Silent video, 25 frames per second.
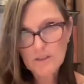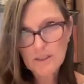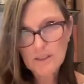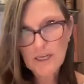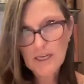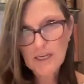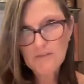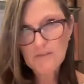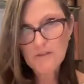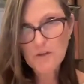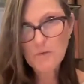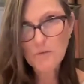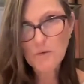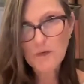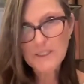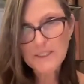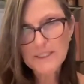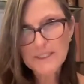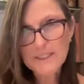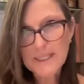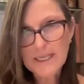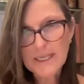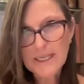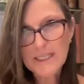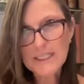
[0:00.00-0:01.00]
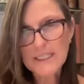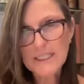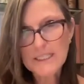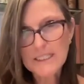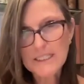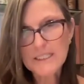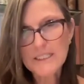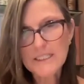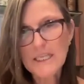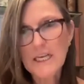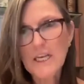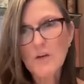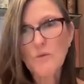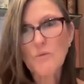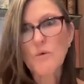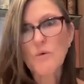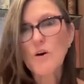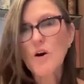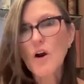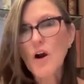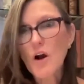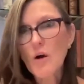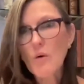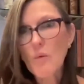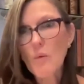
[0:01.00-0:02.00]
everyone saying we're
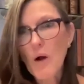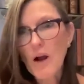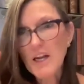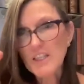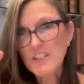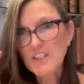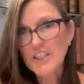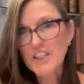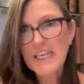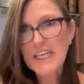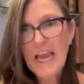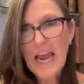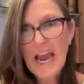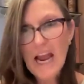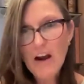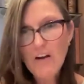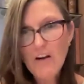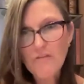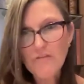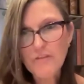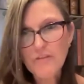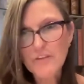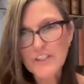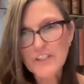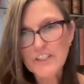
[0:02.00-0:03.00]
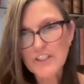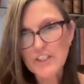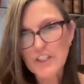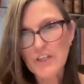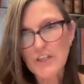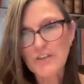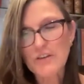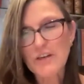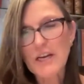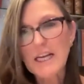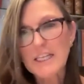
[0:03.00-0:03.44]
all watching out for each other,